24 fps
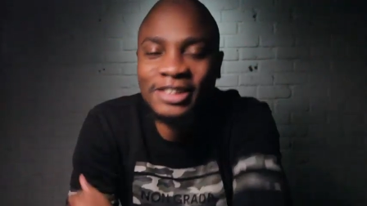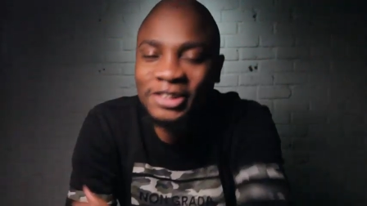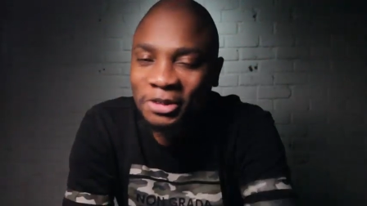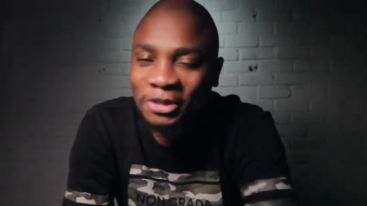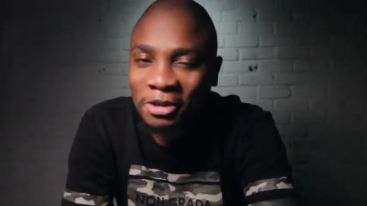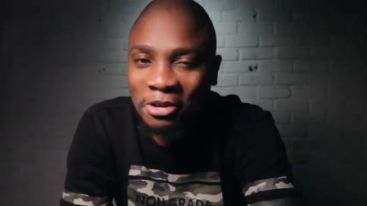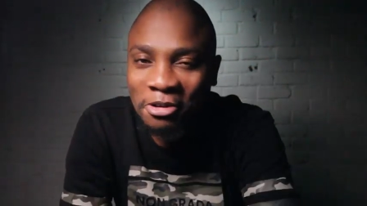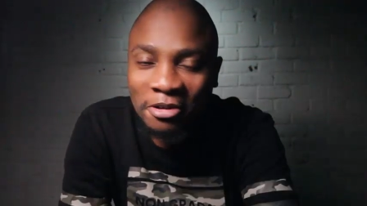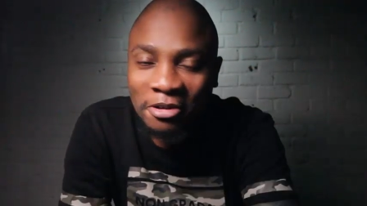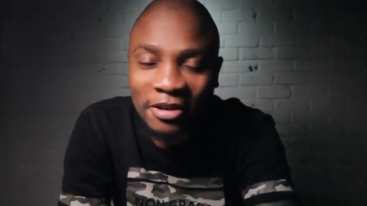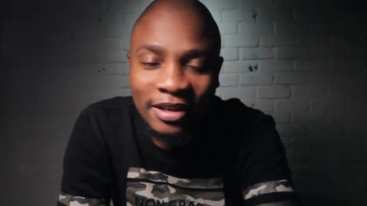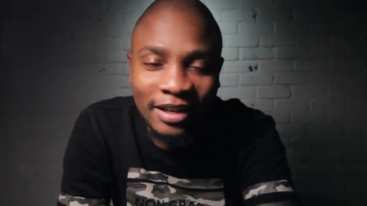And
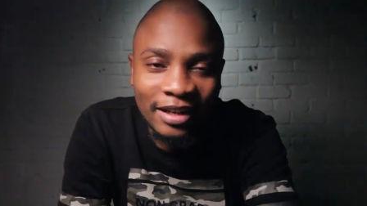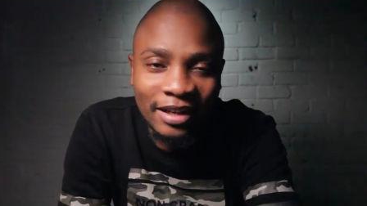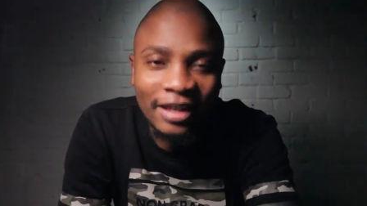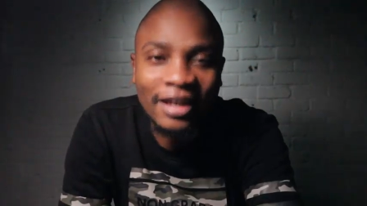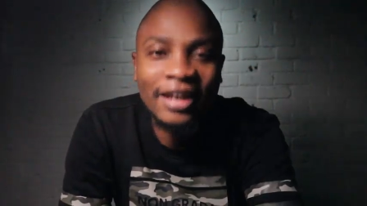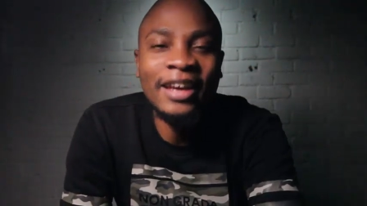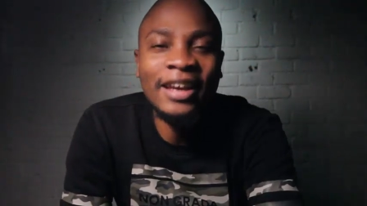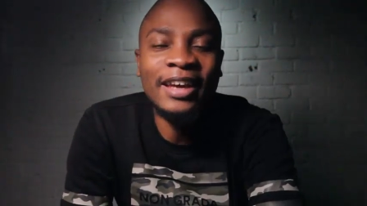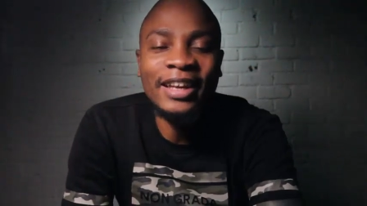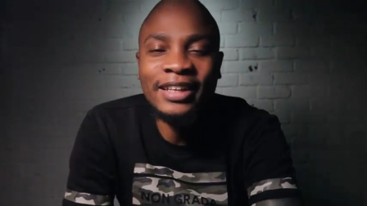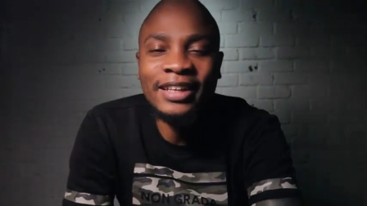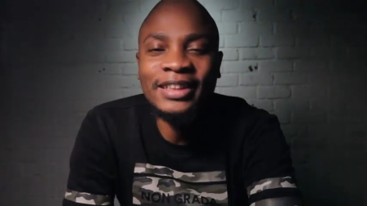so you can
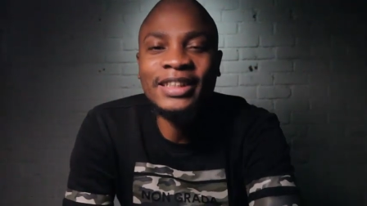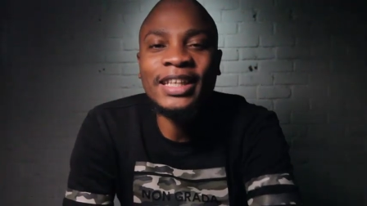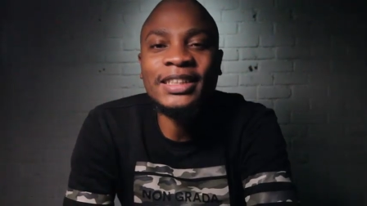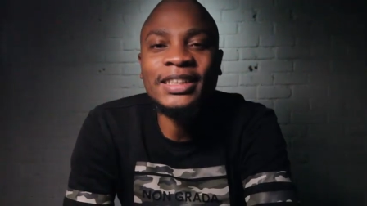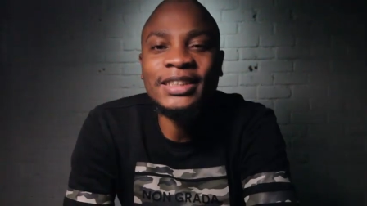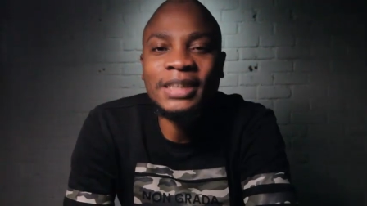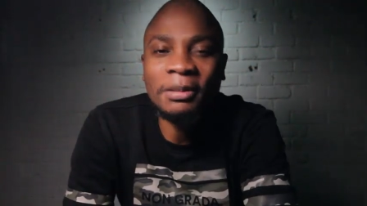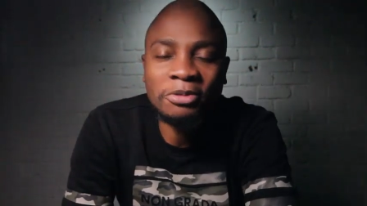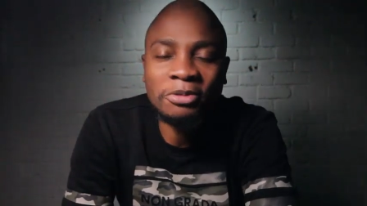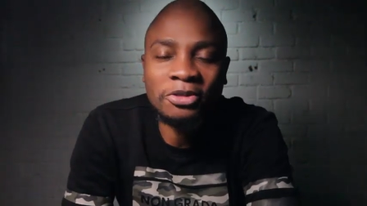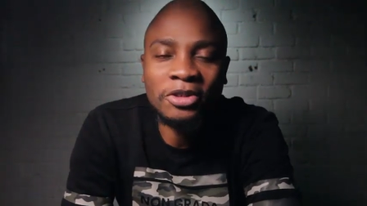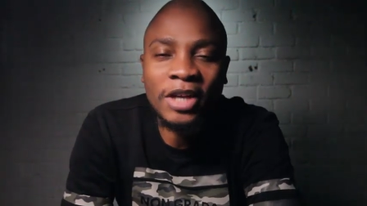hit that
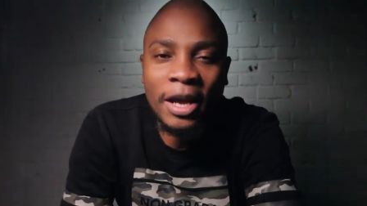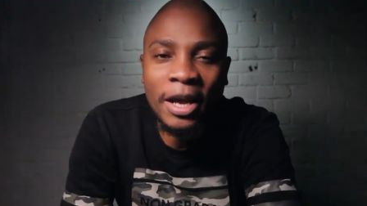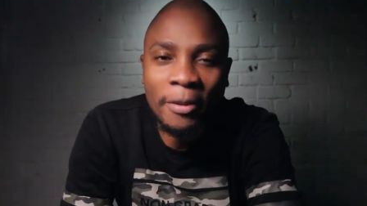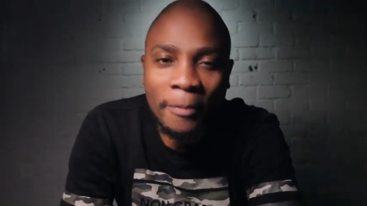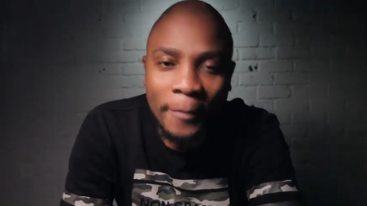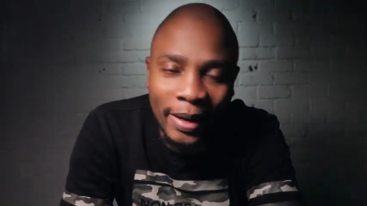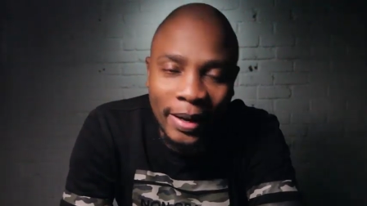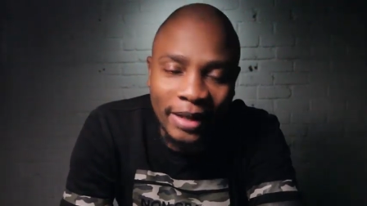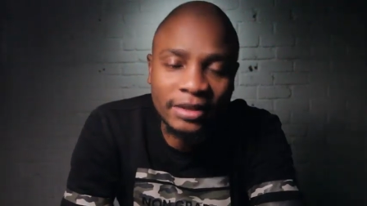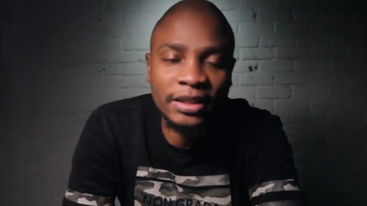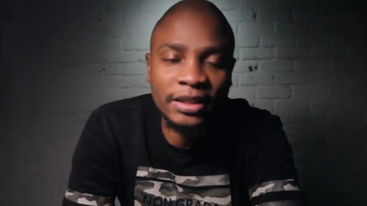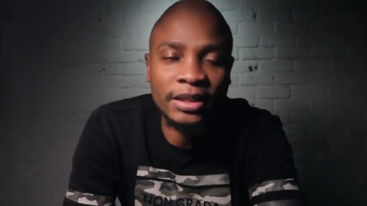
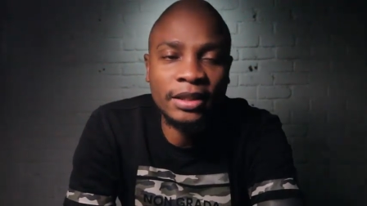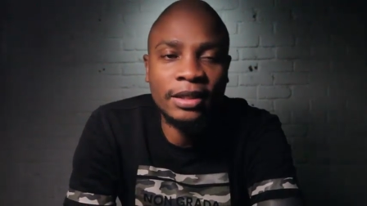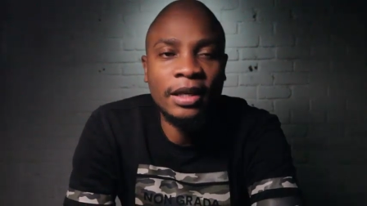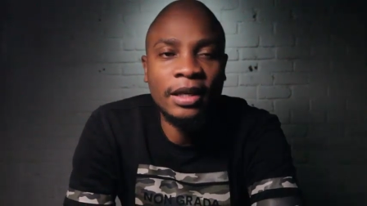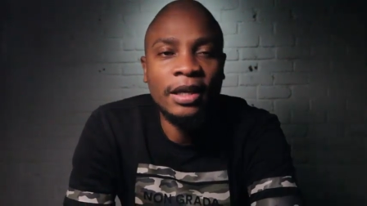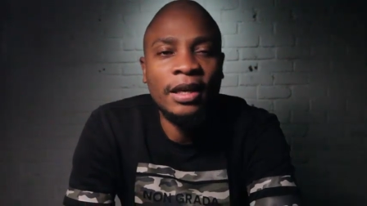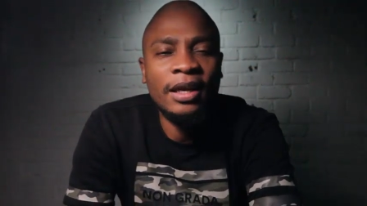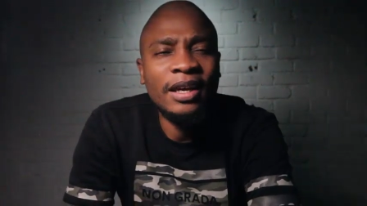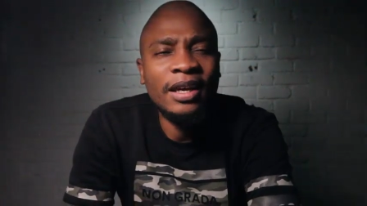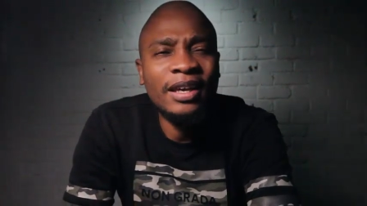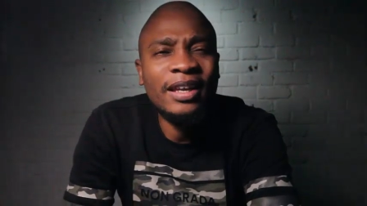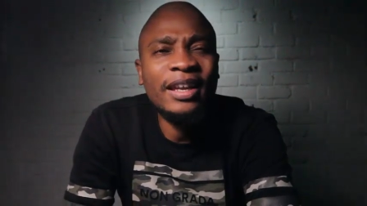subscribe button.
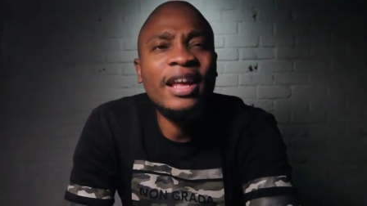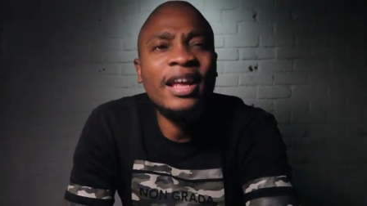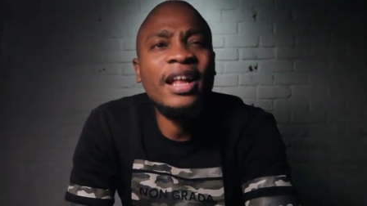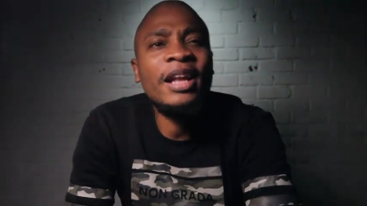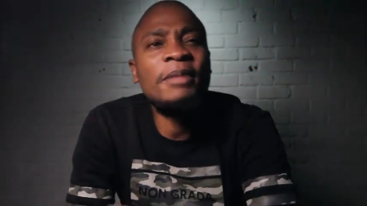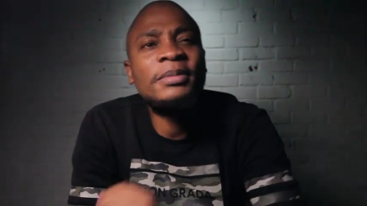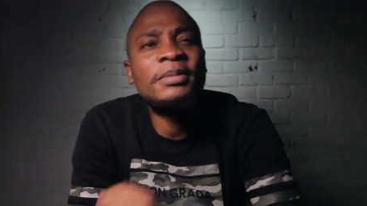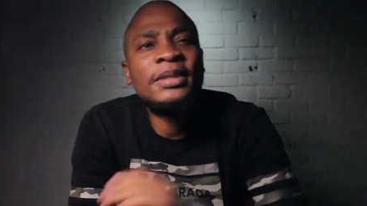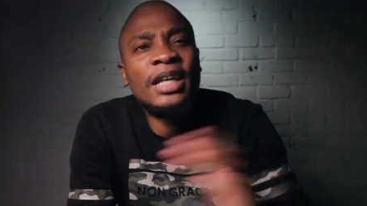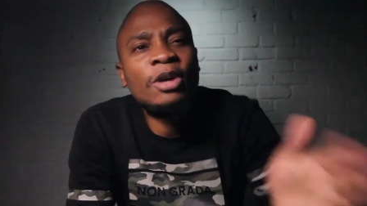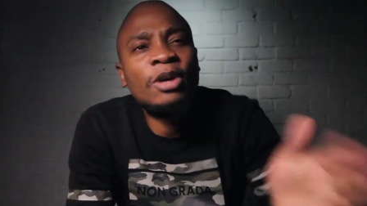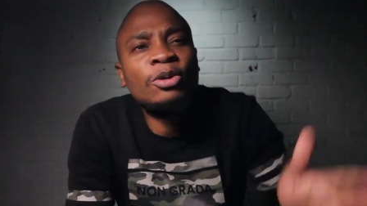It
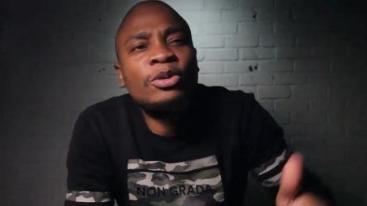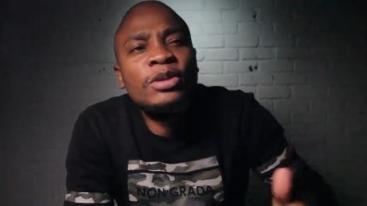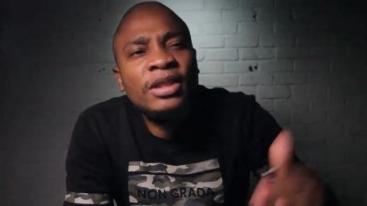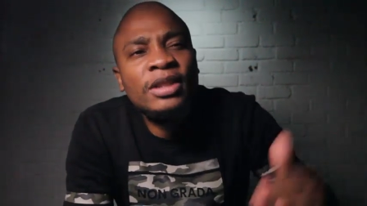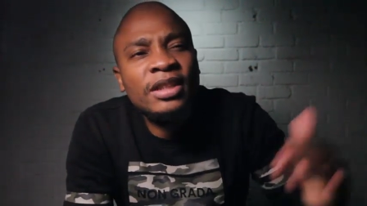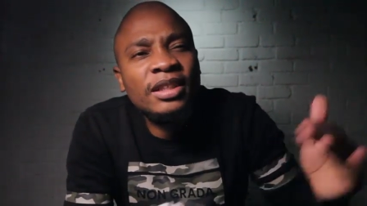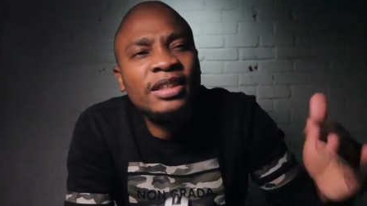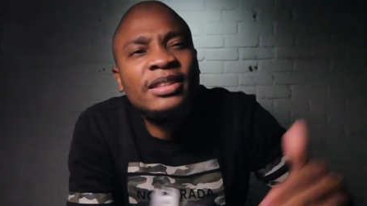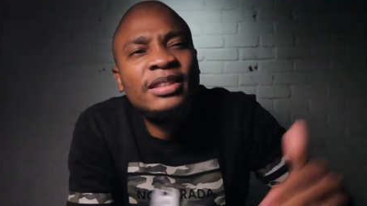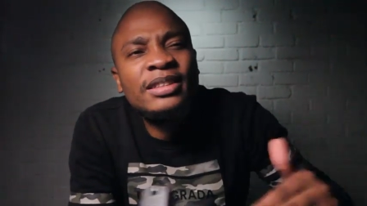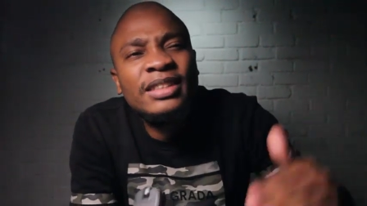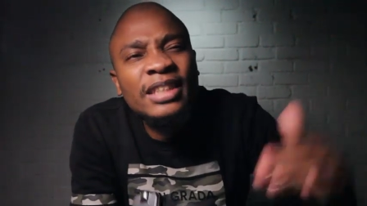helps
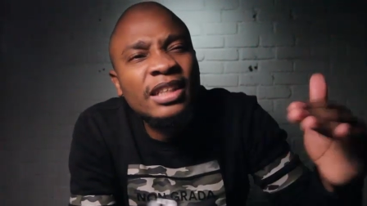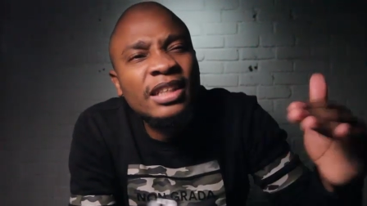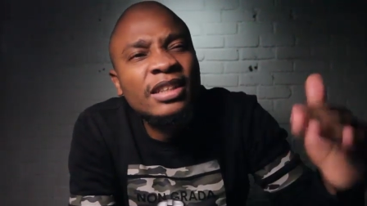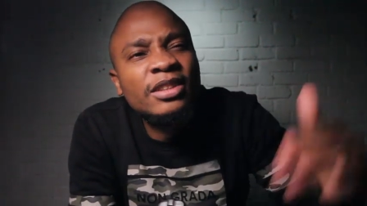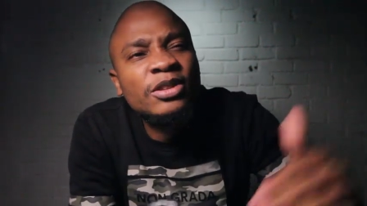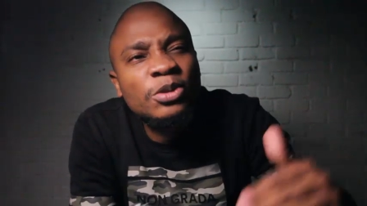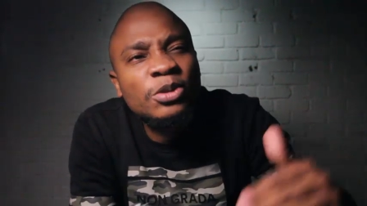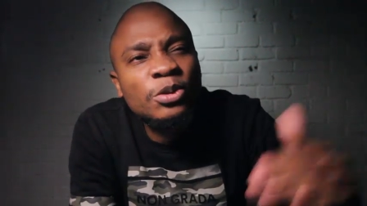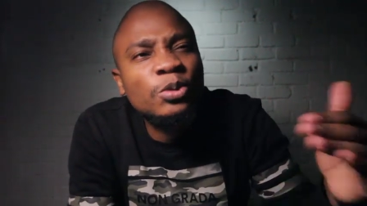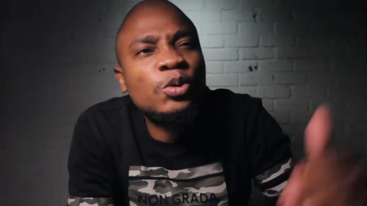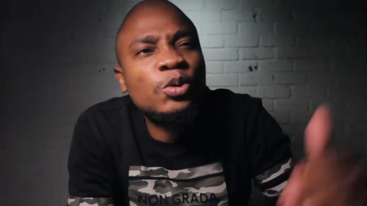out. It tells